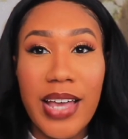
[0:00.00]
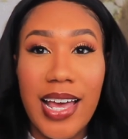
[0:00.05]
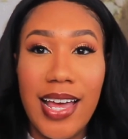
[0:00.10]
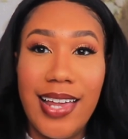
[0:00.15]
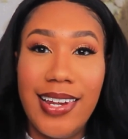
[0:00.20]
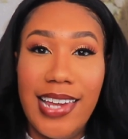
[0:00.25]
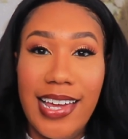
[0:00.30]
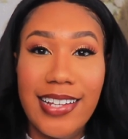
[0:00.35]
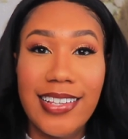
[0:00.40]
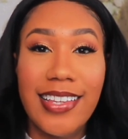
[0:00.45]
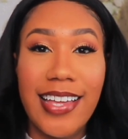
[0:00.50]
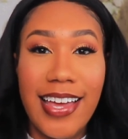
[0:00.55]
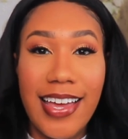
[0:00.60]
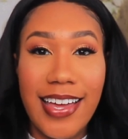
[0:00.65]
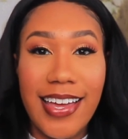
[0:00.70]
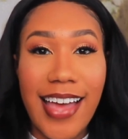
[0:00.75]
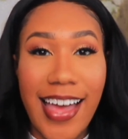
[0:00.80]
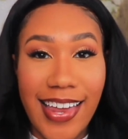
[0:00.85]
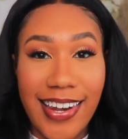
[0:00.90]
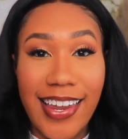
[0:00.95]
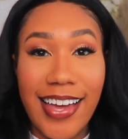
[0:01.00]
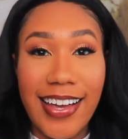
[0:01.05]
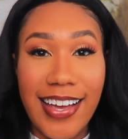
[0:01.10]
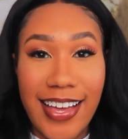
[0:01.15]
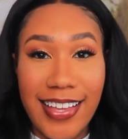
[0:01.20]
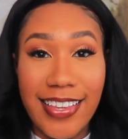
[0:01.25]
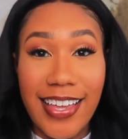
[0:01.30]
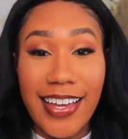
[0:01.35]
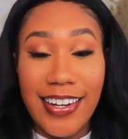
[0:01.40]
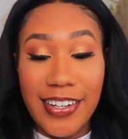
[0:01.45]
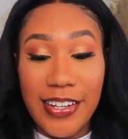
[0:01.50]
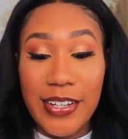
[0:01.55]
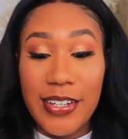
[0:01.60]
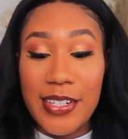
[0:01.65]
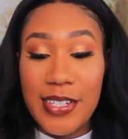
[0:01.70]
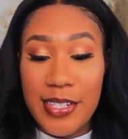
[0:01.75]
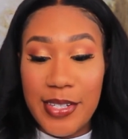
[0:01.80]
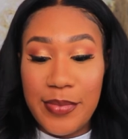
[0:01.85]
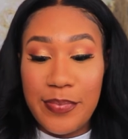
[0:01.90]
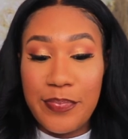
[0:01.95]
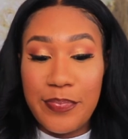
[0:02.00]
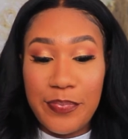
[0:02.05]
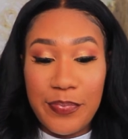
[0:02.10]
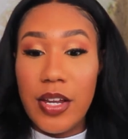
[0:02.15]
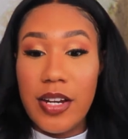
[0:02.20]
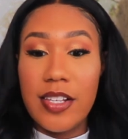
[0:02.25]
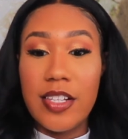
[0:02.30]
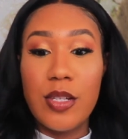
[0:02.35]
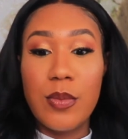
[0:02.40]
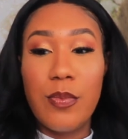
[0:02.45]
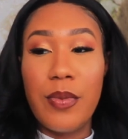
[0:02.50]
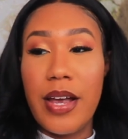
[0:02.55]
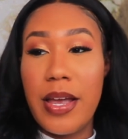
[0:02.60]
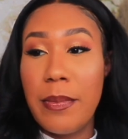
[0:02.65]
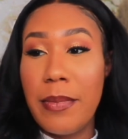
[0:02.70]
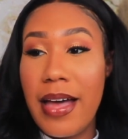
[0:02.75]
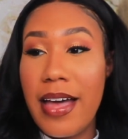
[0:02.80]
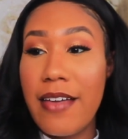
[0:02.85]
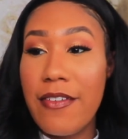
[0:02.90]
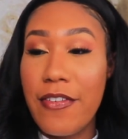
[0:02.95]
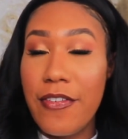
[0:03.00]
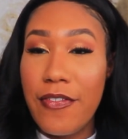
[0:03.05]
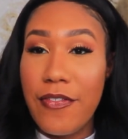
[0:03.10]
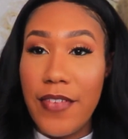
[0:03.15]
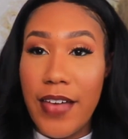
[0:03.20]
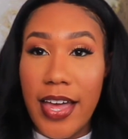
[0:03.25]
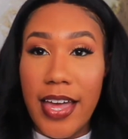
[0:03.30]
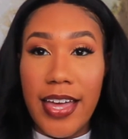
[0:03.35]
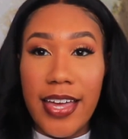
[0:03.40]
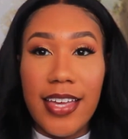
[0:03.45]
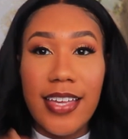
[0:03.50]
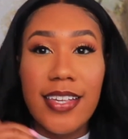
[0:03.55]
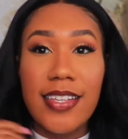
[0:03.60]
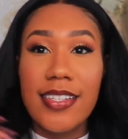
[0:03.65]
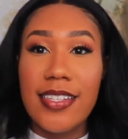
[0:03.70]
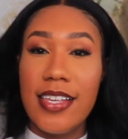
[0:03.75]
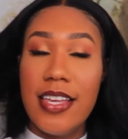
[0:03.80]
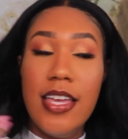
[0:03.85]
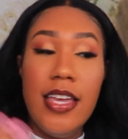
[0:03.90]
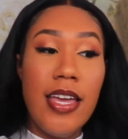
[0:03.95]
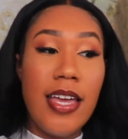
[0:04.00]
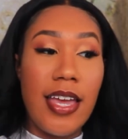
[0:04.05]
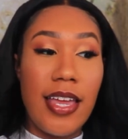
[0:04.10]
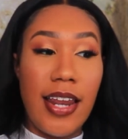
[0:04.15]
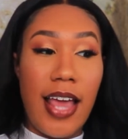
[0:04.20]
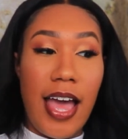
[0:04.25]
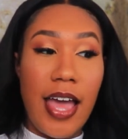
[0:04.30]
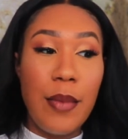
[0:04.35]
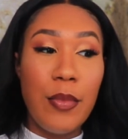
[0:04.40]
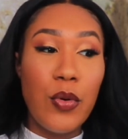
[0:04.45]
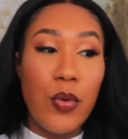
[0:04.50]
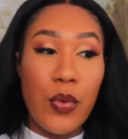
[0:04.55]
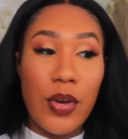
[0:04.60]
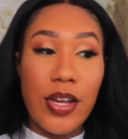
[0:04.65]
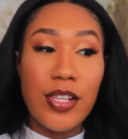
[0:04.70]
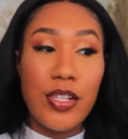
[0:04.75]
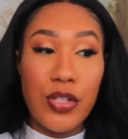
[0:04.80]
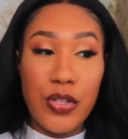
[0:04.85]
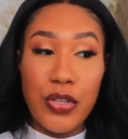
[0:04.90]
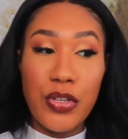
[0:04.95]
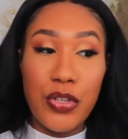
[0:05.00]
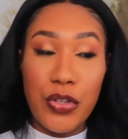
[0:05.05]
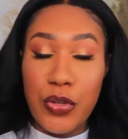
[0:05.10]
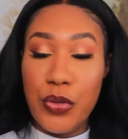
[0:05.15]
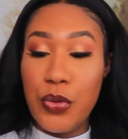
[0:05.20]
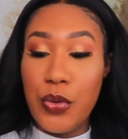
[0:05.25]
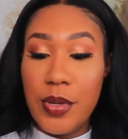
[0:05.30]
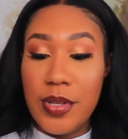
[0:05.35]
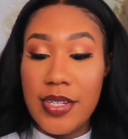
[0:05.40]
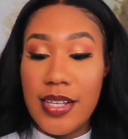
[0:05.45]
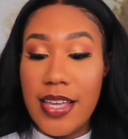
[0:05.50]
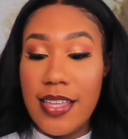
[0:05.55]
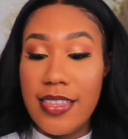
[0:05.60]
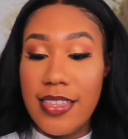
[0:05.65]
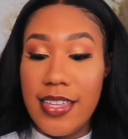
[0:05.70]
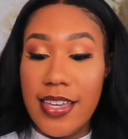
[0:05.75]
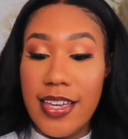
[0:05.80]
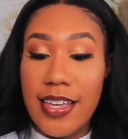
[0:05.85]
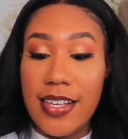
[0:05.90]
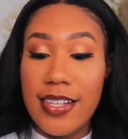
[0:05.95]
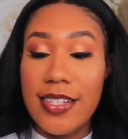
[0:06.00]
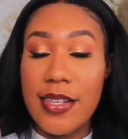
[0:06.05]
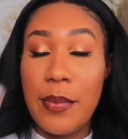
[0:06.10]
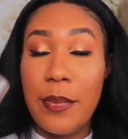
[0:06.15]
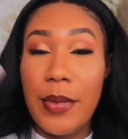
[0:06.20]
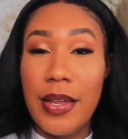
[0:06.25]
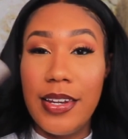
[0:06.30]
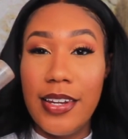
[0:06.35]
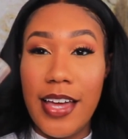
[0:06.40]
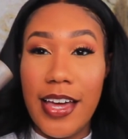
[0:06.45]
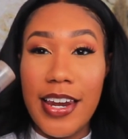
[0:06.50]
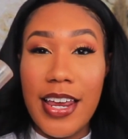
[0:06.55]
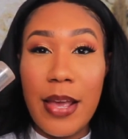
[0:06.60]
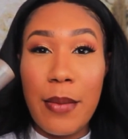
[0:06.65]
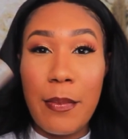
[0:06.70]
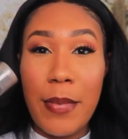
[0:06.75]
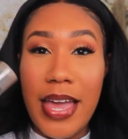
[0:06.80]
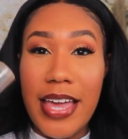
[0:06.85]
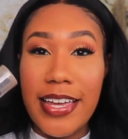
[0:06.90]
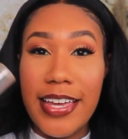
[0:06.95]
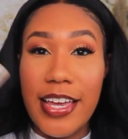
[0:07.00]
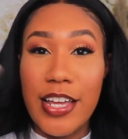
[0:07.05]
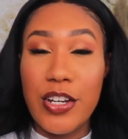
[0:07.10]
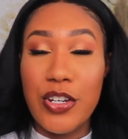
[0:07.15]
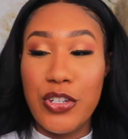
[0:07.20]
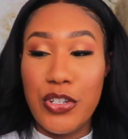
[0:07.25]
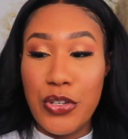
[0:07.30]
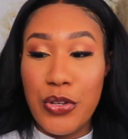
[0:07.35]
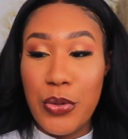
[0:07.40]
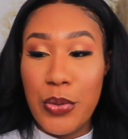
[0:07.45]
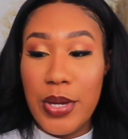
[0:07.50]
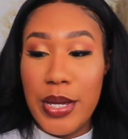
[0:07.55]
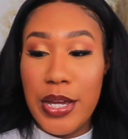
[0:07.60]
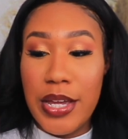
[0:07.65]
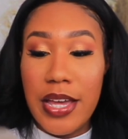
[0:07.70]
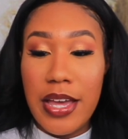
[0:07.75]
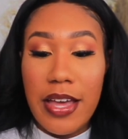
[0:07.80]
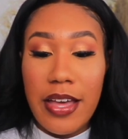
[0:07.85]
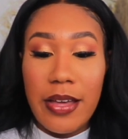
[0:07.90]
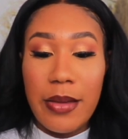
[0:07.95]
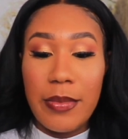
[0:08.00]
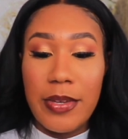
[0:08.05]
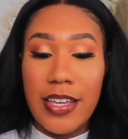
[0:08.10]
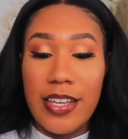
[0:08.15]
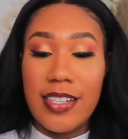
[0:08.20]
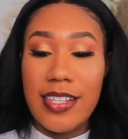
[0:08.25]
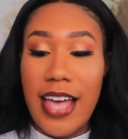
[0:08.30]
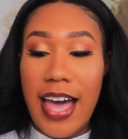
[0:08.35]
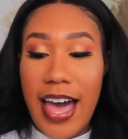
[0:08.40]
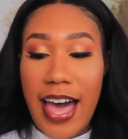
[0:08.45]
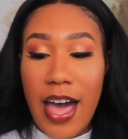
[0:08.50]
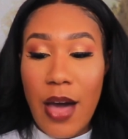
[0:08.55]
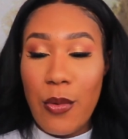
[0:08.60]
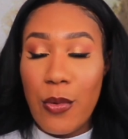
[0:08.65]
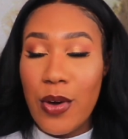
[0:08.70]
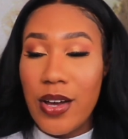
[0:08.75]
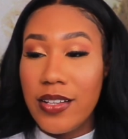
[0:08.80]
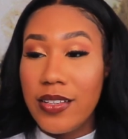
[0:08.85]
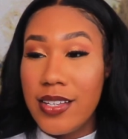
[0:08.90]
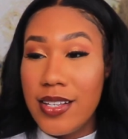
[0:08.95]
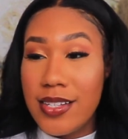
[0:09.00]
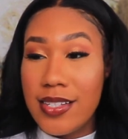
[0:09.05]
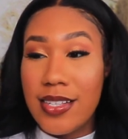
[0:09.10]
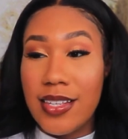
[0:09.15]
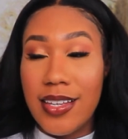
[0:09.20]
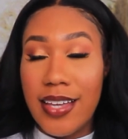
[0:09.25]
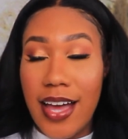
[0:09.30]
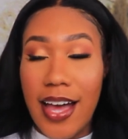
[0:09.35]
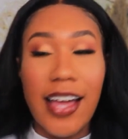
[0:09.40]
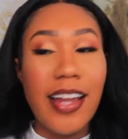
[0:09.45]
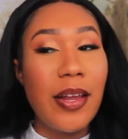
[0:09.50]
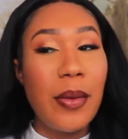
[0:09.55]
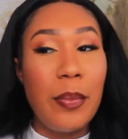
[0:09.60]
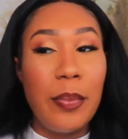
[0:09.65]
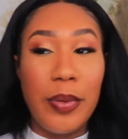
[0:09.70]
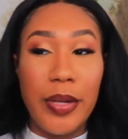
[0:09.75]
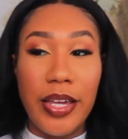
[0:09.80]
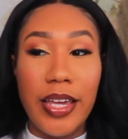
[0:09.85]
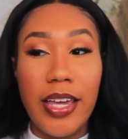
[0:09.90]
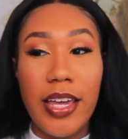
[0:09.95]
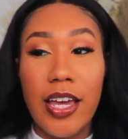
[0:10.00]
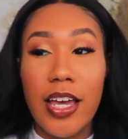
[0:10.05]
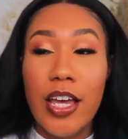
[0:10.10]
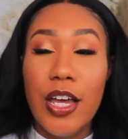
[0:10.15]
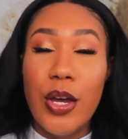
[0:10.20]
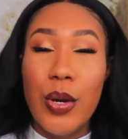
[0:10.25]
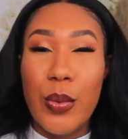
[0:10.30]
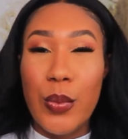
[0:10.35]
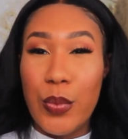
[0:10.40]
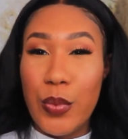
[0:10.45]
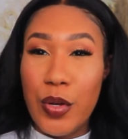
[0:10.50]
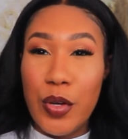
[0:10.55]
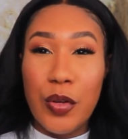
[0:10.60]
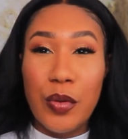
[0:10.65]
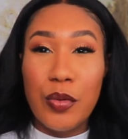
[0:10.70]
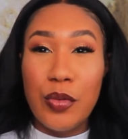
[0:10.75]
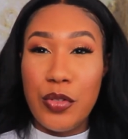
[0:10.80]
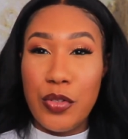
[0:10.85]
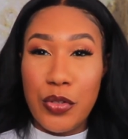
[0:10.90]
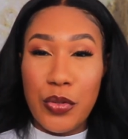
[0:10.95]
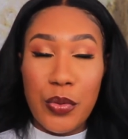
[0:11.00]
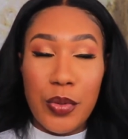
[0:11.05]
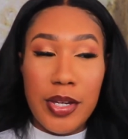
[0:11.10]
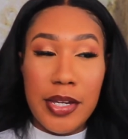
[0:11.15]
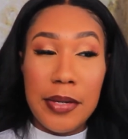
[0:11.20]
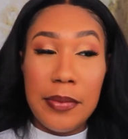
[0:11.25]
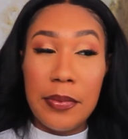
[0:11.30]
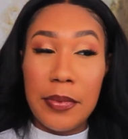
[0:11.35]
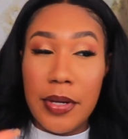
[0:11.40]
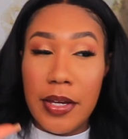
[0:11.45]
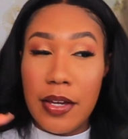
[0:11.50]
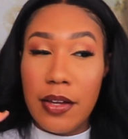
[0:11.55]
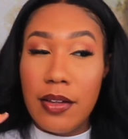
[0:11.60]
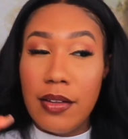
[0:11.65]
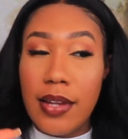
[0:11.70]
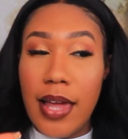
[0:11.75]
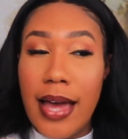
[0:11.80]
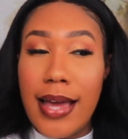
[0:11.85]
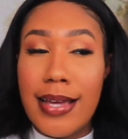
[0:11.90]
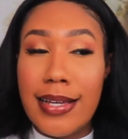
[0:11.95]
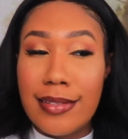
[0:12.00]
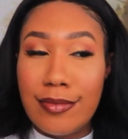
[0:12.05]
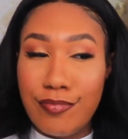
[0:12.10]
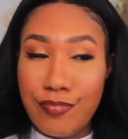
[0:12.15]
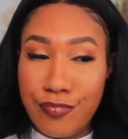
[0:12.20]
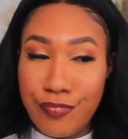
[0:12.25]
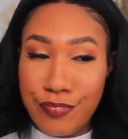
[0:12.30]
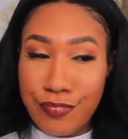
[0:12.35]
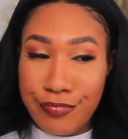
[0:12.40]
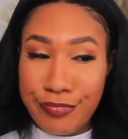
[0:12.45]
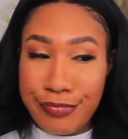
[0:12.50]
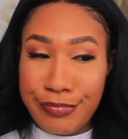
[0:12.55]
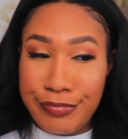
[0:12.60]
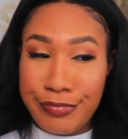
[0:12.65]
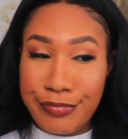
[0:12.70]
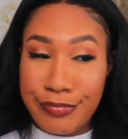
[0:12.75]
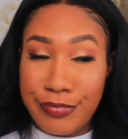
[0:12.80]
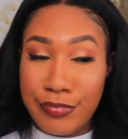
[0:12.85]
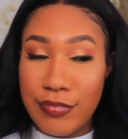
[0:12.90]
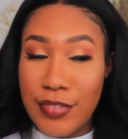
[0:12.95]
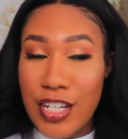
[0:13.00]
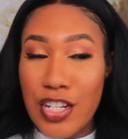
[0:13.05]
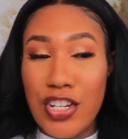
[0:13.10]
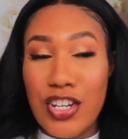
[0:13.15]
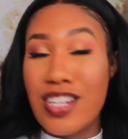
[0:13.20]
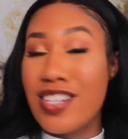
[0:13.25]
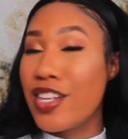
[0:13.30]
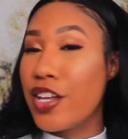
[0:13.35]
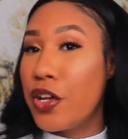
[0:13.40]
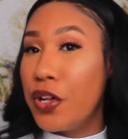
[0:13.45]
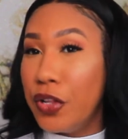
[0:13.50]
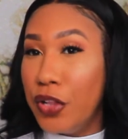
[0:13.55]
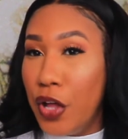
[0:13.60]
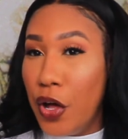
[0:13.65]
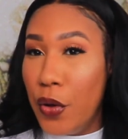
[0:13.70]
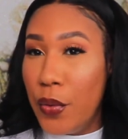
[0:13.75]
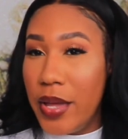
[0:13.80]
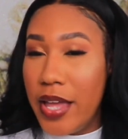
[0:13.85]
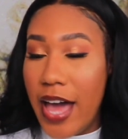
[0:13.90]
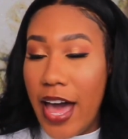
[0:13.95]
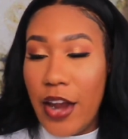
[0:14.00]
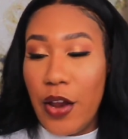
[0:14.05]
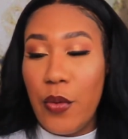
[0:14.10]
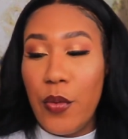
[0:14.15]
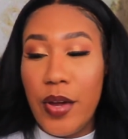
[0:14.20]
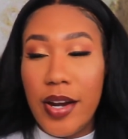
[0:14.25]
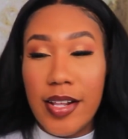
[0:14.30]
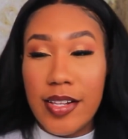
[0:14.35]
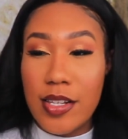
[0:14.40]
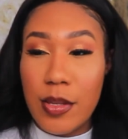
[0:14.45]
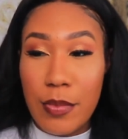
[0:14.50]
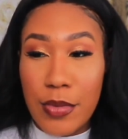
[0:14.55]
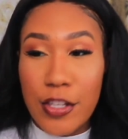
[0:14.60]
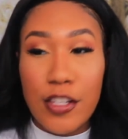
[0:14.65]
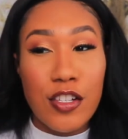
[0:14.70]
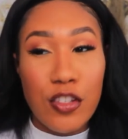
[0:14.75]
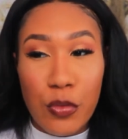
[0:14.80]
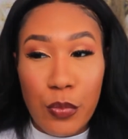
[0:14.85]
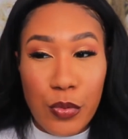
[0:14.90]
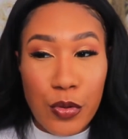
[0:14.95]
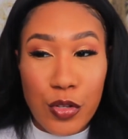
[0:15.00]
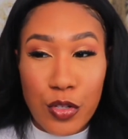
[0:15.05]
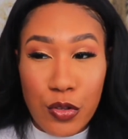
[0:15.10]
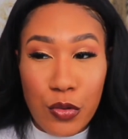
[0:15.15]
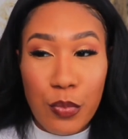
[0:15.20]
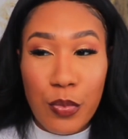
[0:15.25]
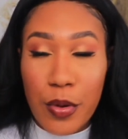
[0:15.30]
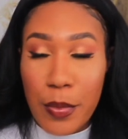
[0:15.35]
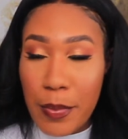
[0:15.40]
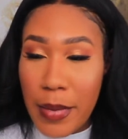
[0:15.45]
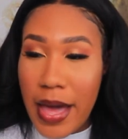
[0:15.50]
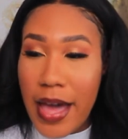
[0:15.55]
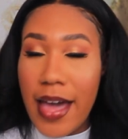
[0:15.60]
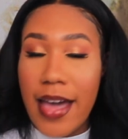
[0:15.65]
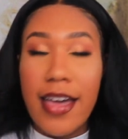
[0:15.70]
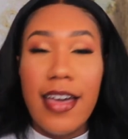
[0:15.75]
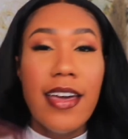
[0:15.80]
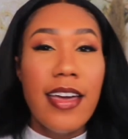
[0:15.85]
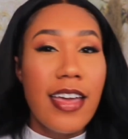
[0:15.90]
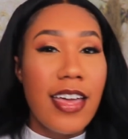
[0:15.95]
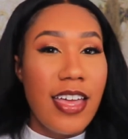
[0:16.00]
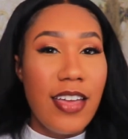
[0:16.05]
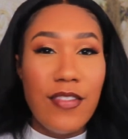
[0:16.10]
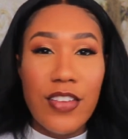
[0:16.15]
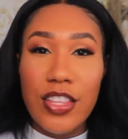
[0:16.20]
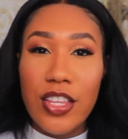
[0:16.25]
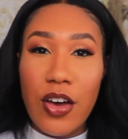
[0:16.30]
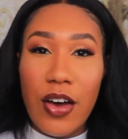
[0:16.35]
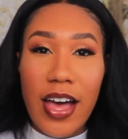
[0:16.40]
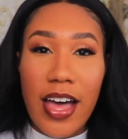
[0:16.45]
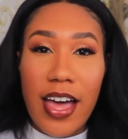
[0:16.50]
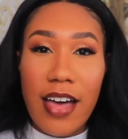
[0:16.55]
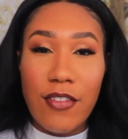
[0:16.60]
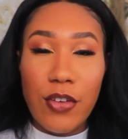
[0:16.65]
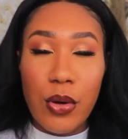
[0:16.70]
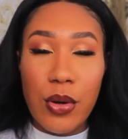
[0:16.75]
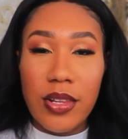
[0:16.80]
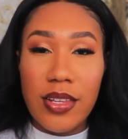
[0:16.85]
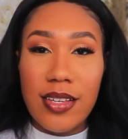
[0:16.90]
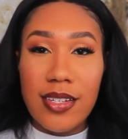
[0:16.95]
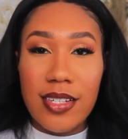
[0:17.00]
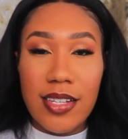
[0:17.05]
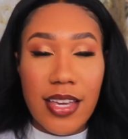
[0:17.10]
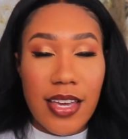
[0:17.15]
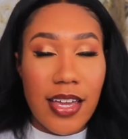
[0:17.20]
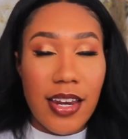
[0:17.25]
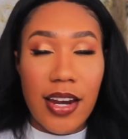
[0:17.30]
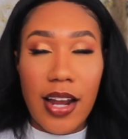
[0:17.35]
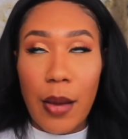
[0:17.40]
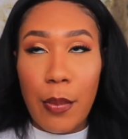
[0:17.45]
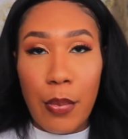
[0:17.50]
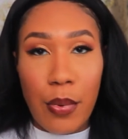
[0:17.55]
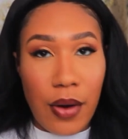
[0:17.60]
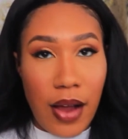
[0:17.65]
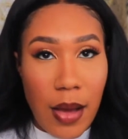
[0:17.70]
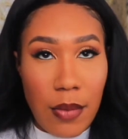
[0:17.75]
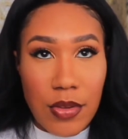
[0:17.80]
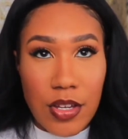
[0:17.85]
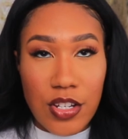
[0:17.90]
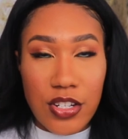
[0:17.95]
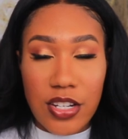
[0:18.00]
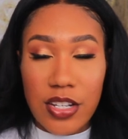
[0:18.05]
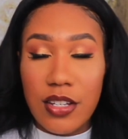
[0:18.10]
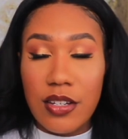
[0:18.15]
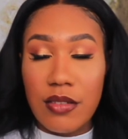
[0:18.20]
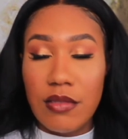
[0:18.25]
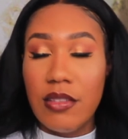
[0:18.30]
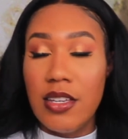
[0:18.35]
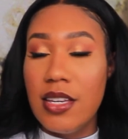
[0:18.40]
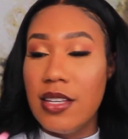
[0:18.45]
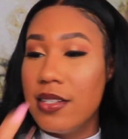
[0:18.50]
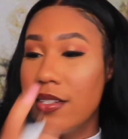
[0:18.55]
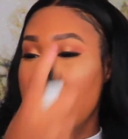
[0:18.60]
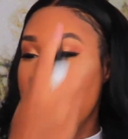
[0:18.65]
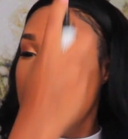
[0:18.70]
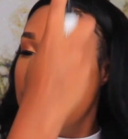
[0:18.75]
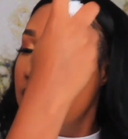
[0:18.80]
I like that. I like how that looks. I'm gonna spray my face, and I'm going to use this Milani Make It Dewy because I want this to kind of be real dewy, real like mm, just glowy. I don't want it to be super super matte, even though I have oily skin and I probably shouldn't do this.